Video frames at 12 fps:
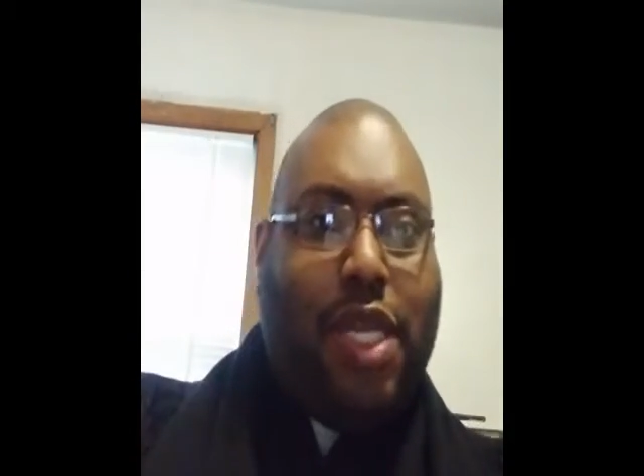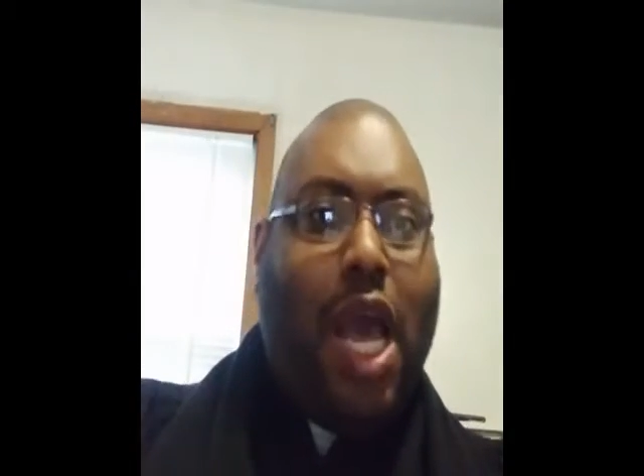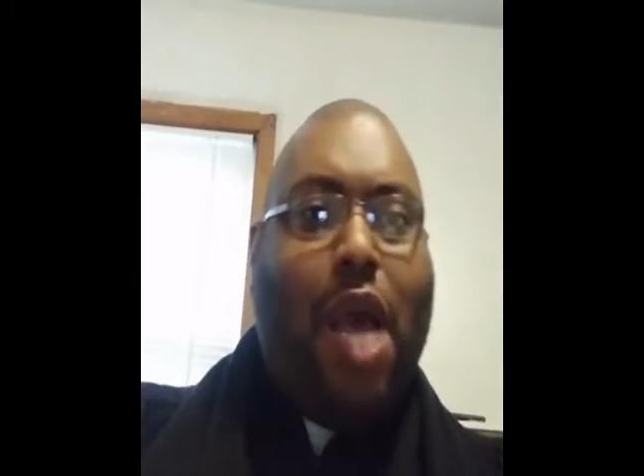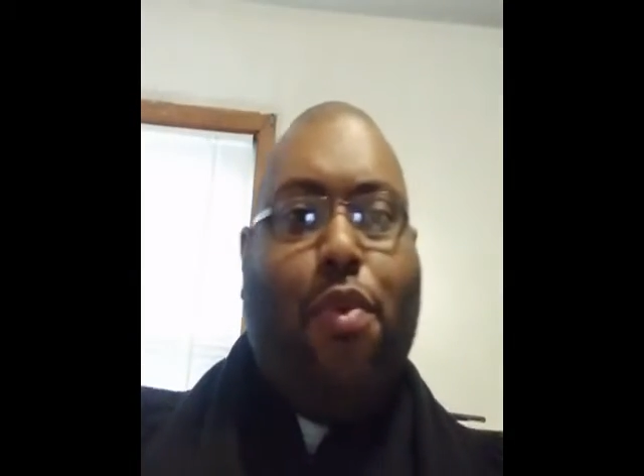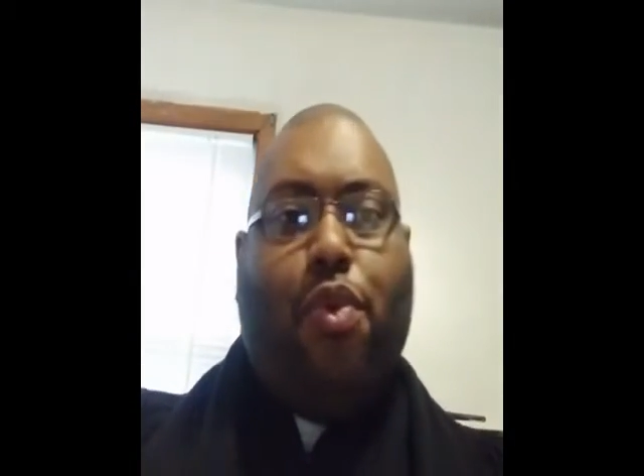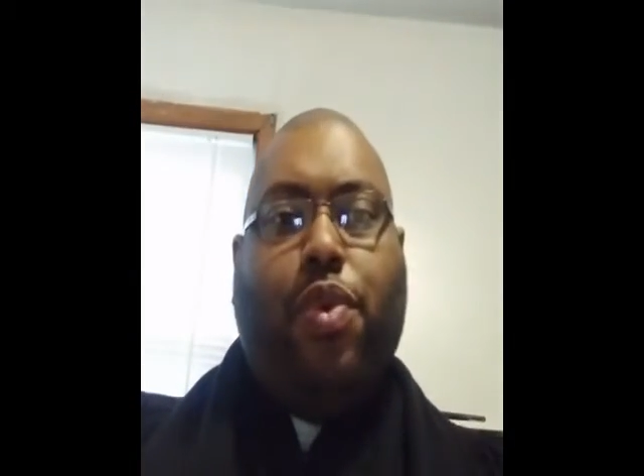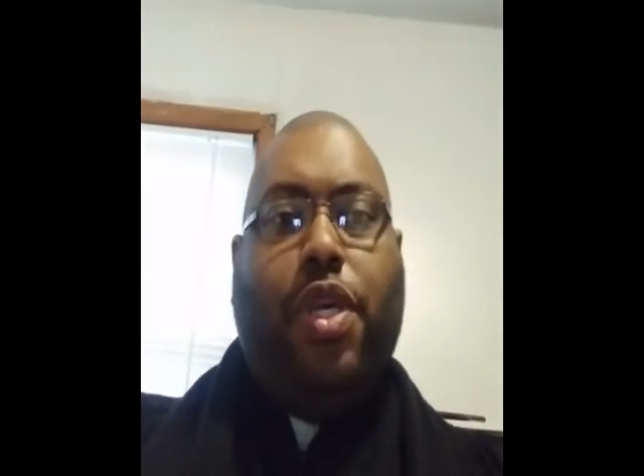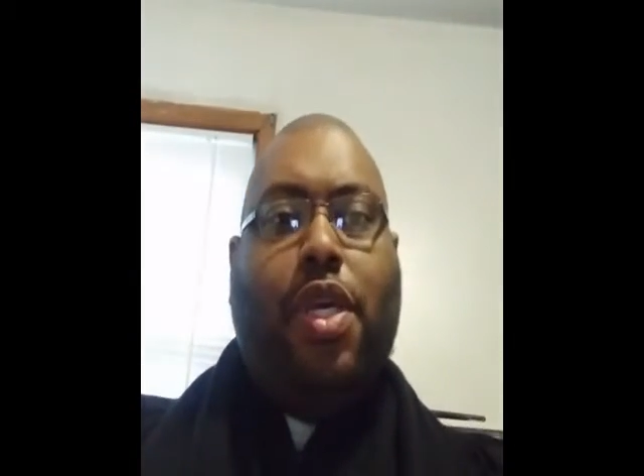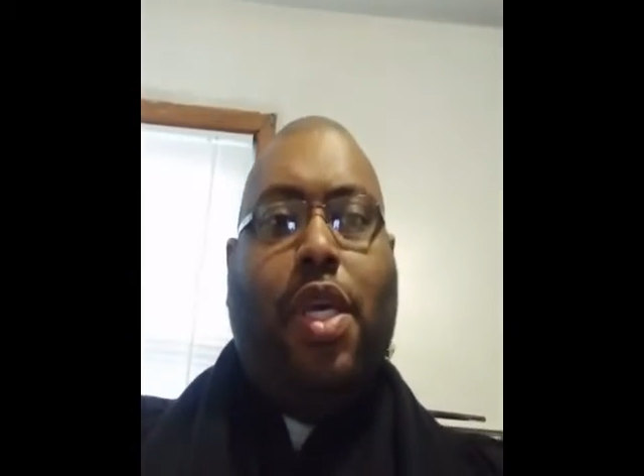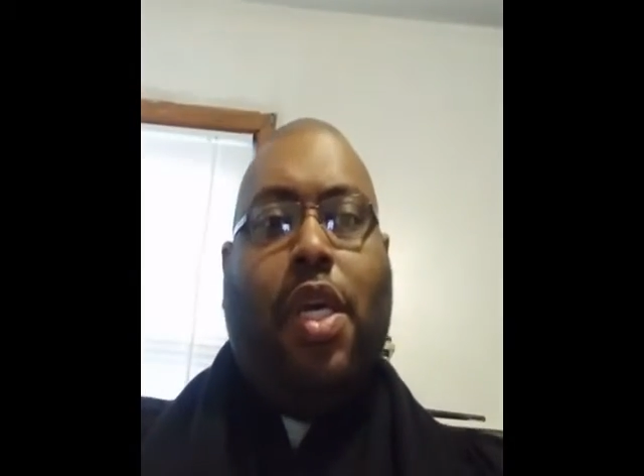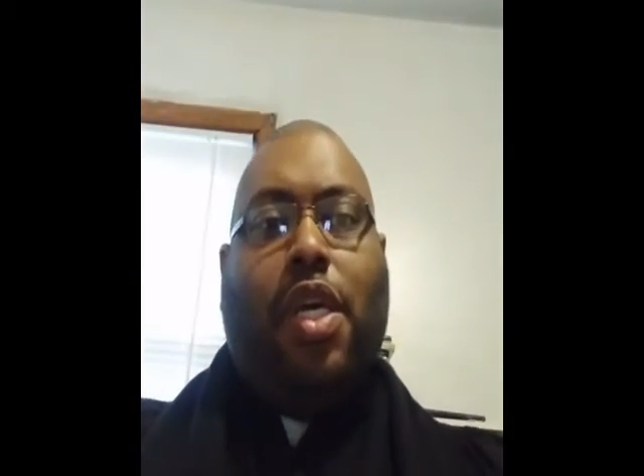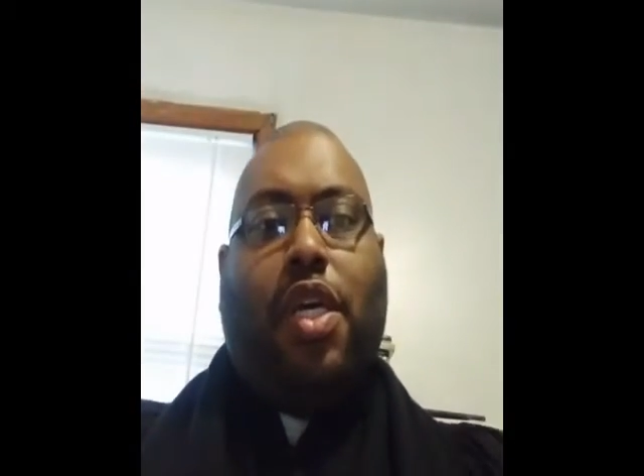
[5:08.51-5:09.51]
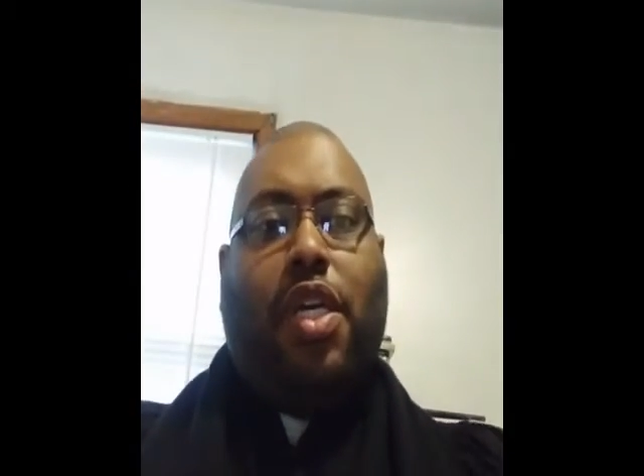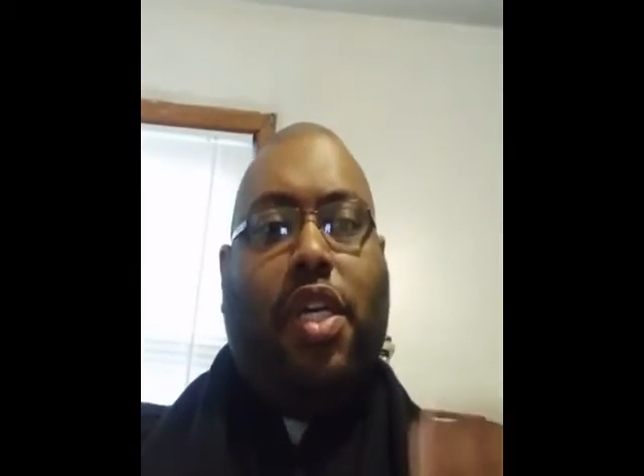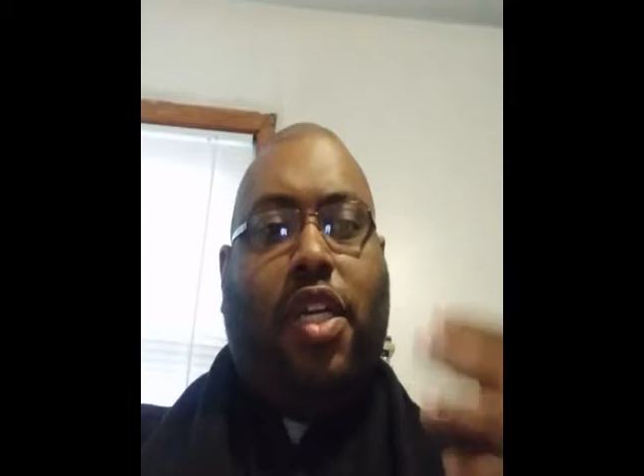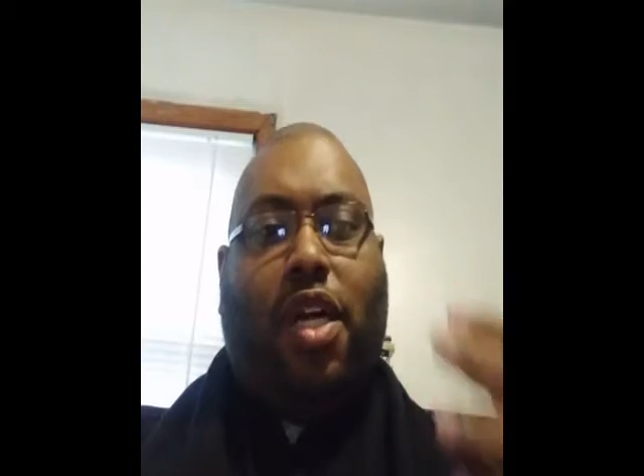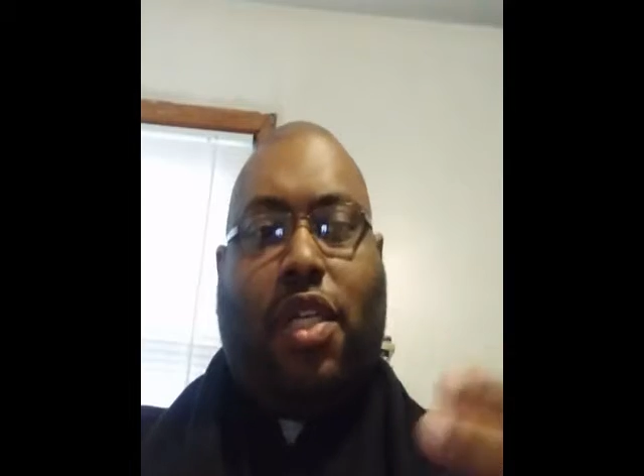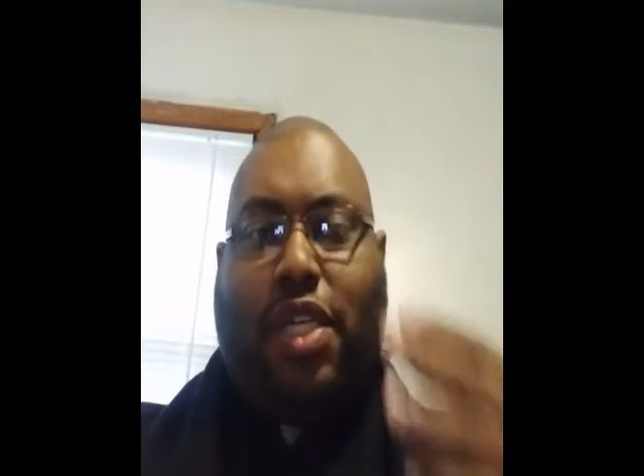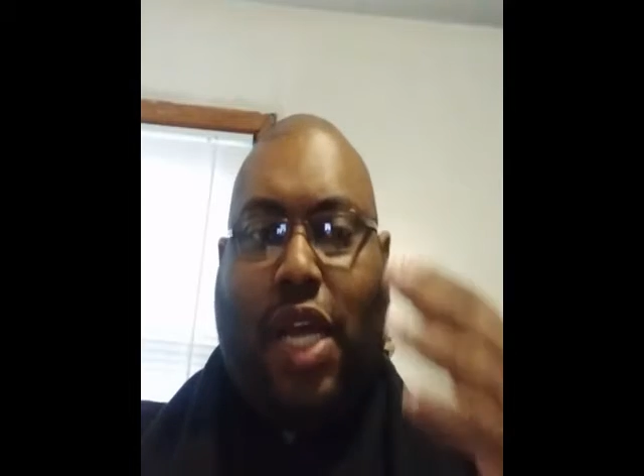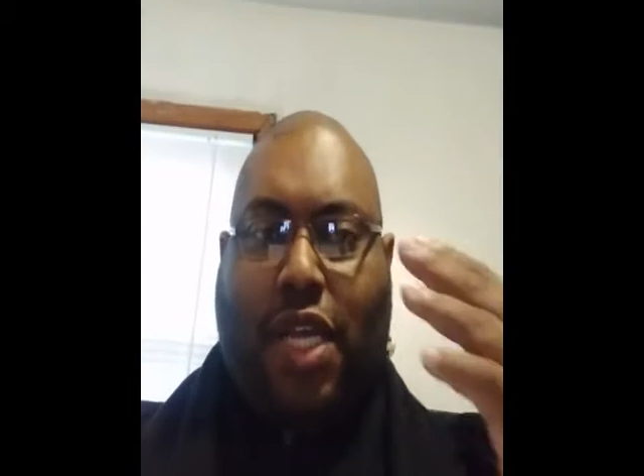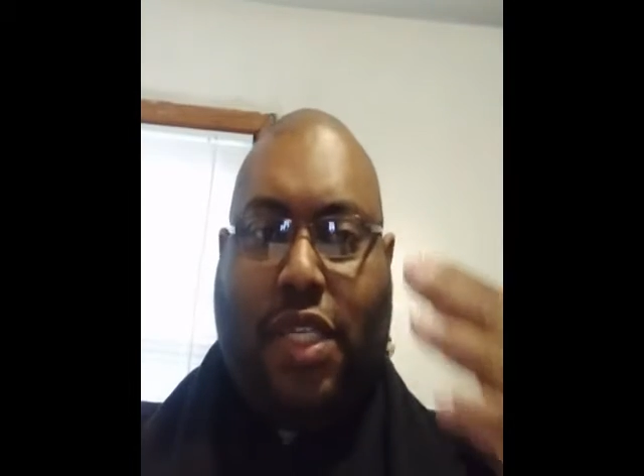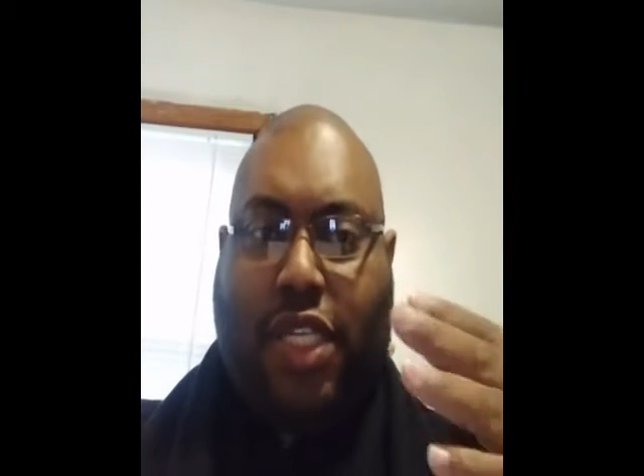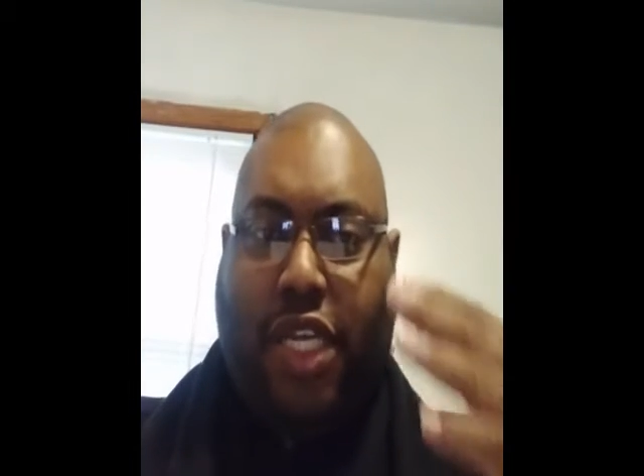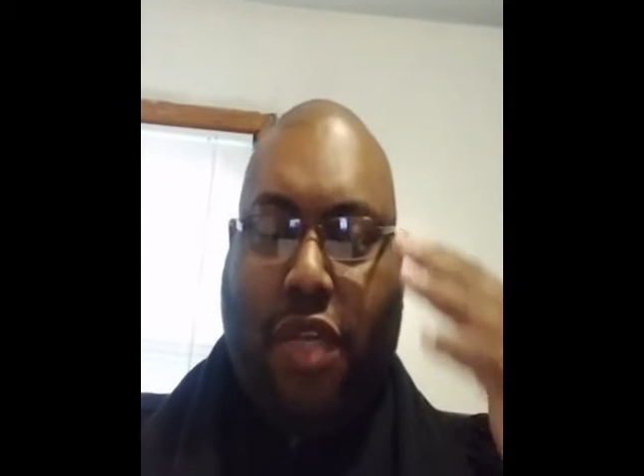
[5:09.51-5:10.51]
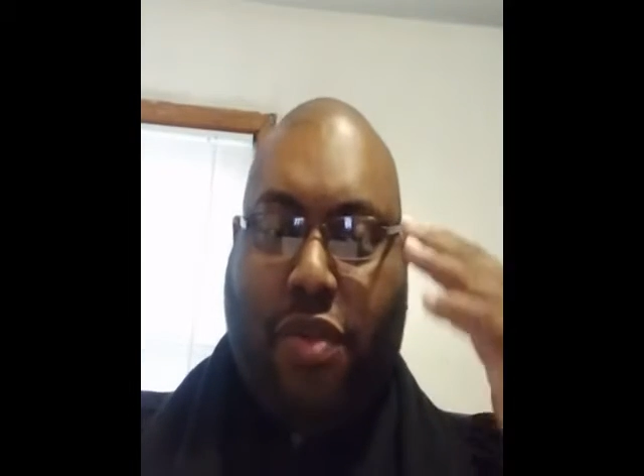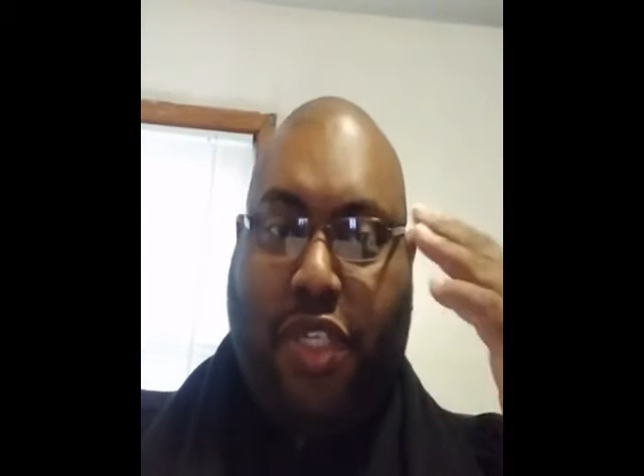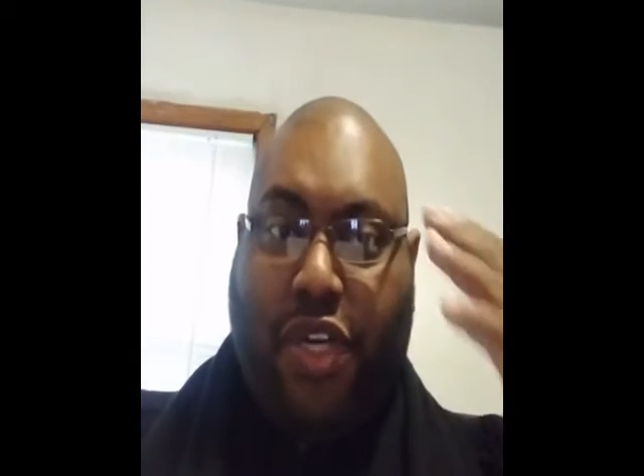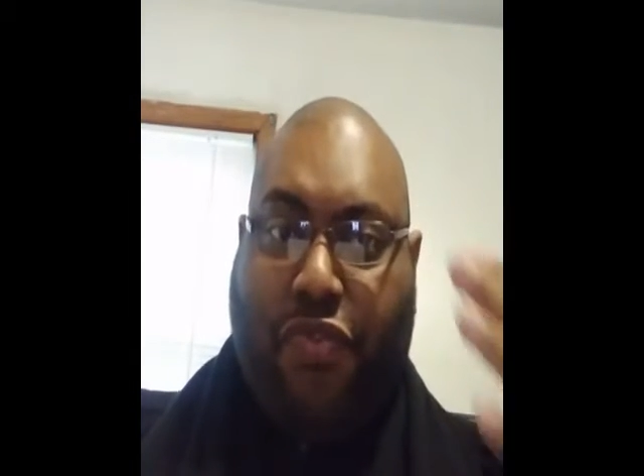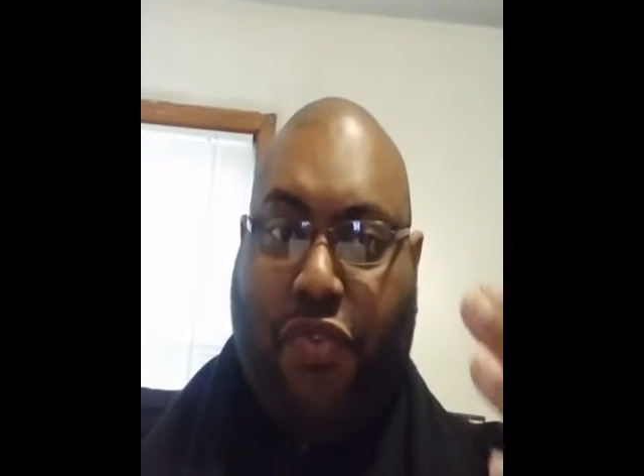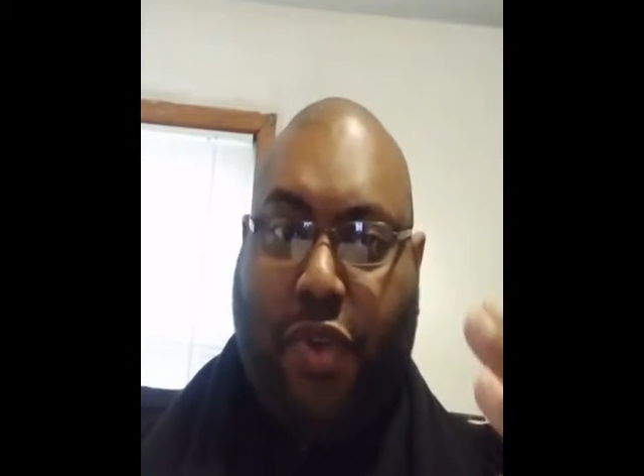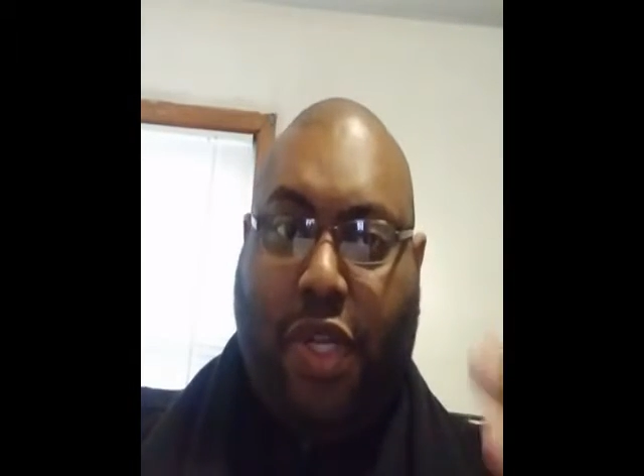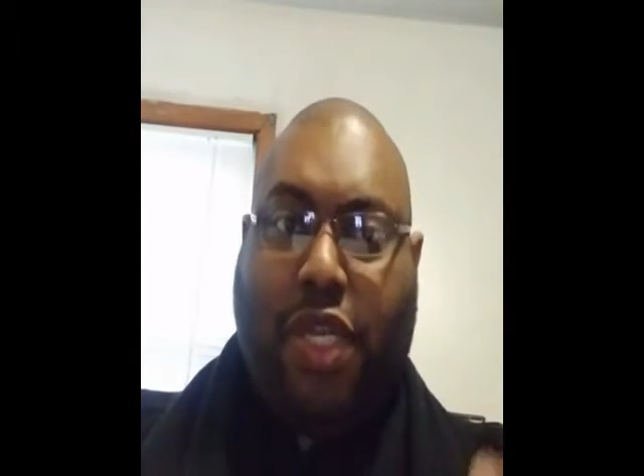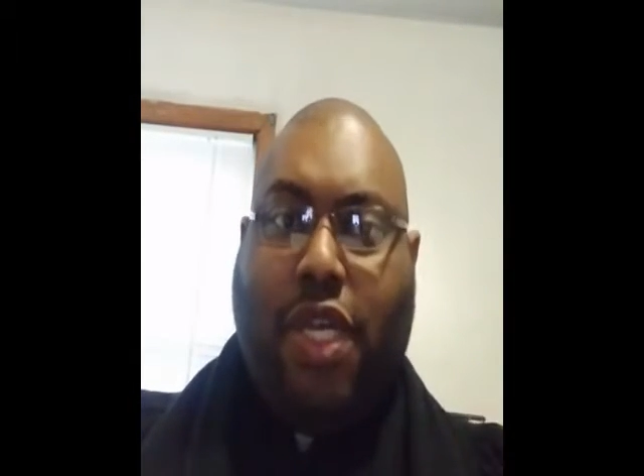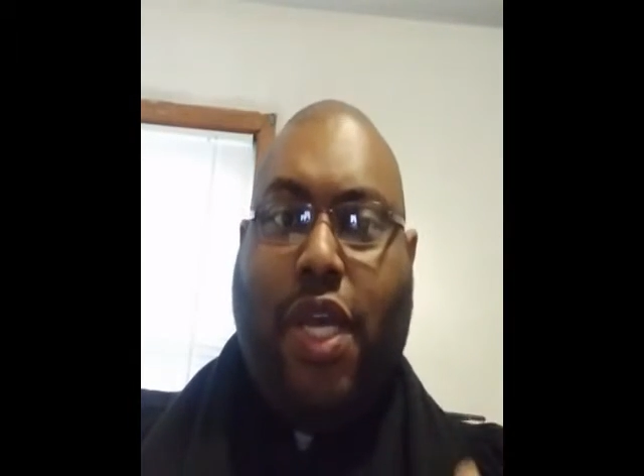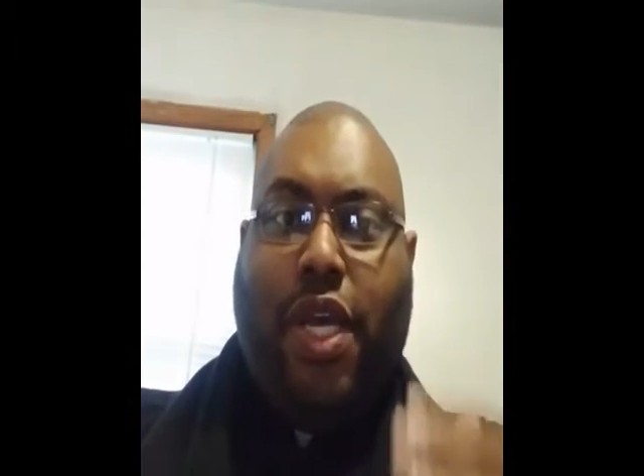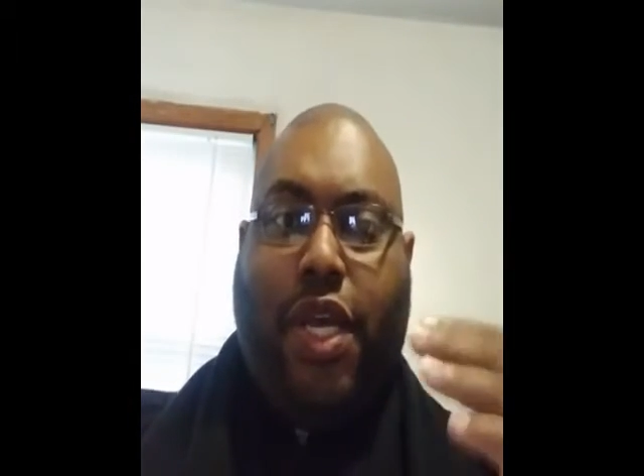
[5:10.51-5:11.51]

How will we conduct ourselves differently